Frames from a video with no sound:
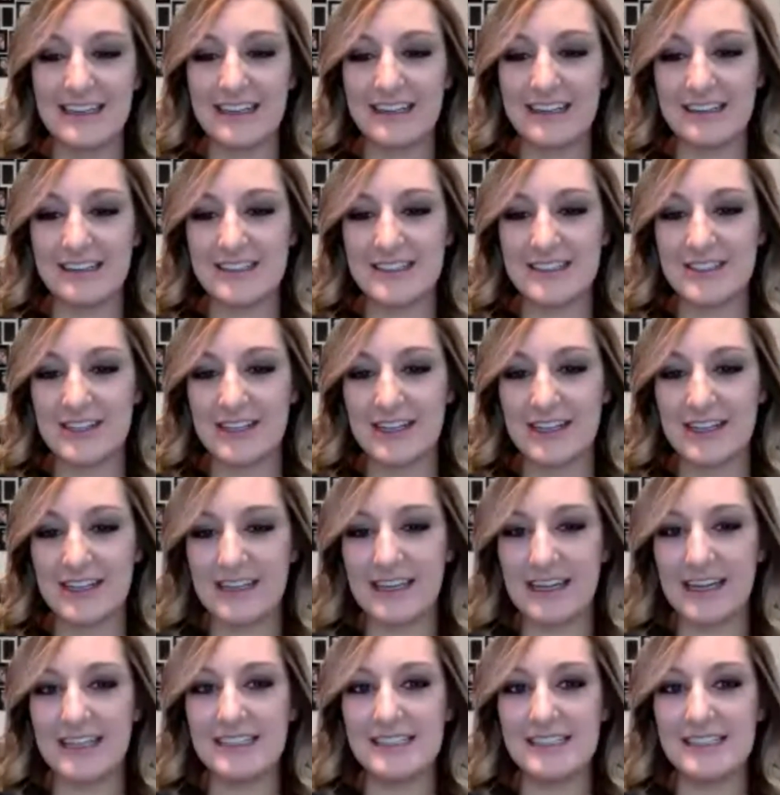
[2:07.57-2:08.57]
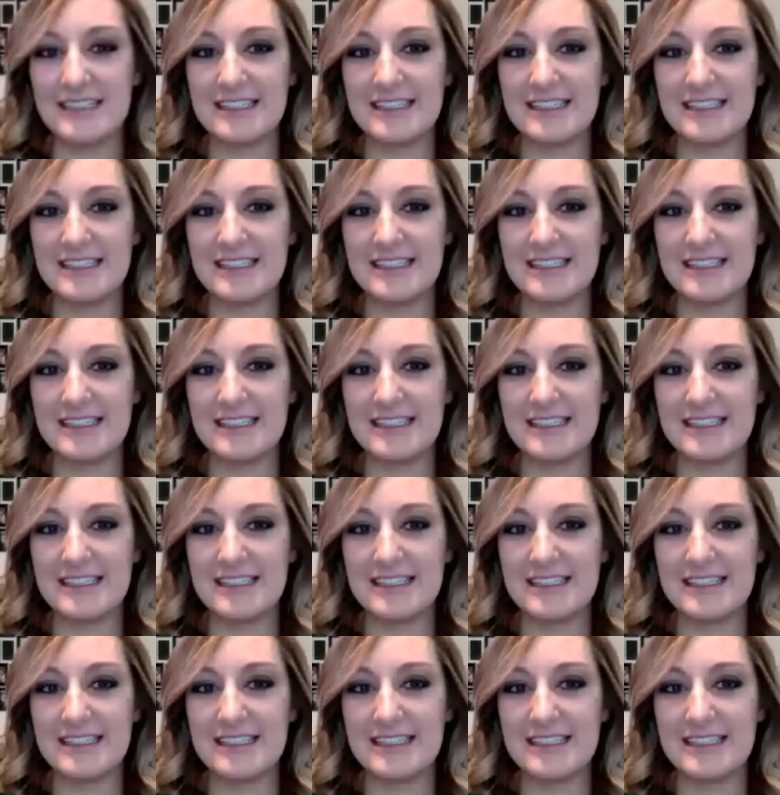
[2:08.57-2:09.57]
illustrate the idea of
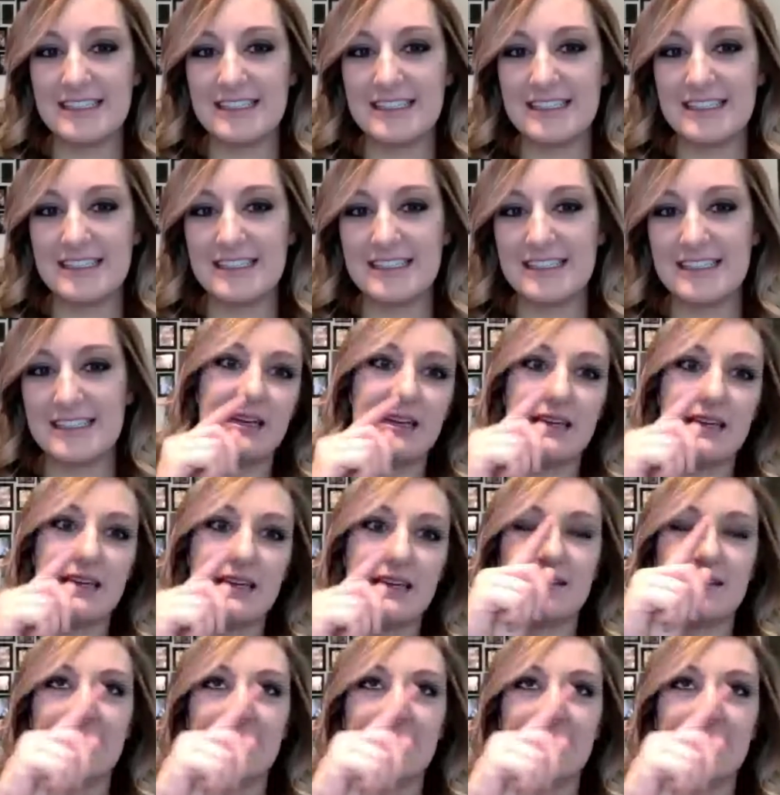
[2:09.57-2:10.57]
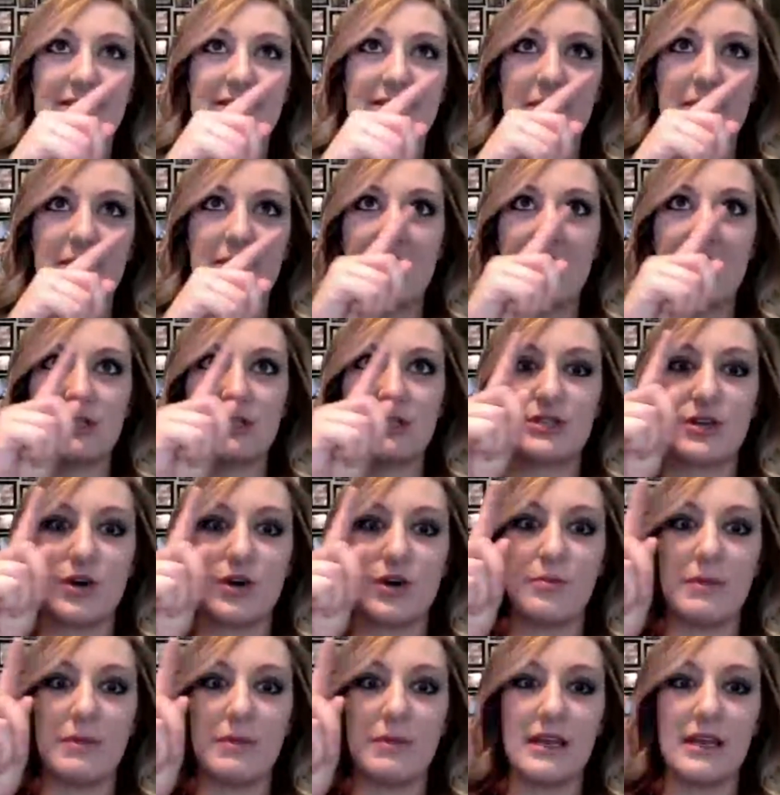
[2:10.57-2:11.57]
you can only make
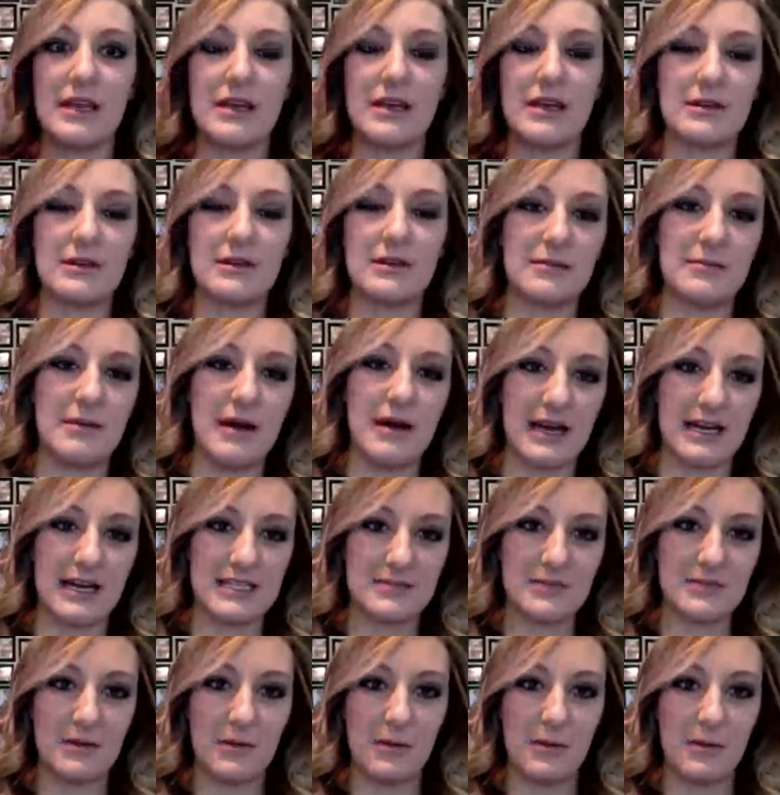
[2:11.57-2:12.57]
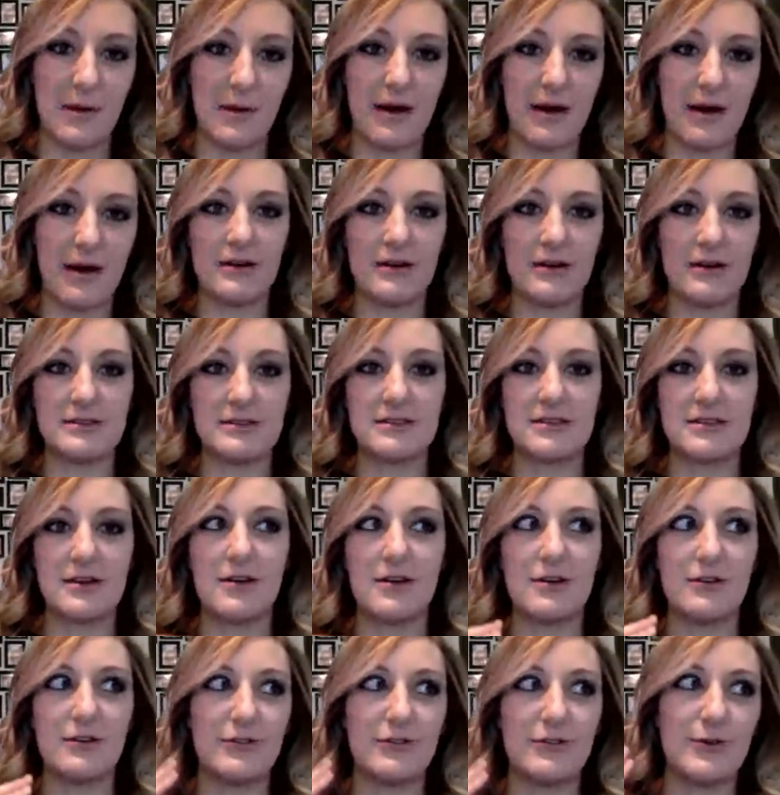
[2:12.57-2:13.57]
so many with the maximum amount, and
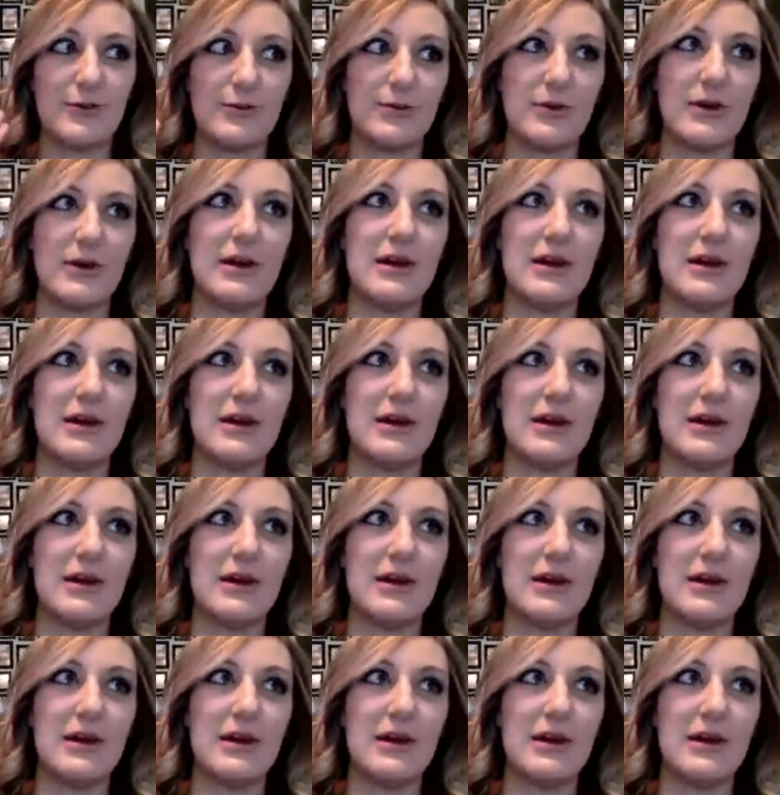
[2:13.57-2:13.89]
so if you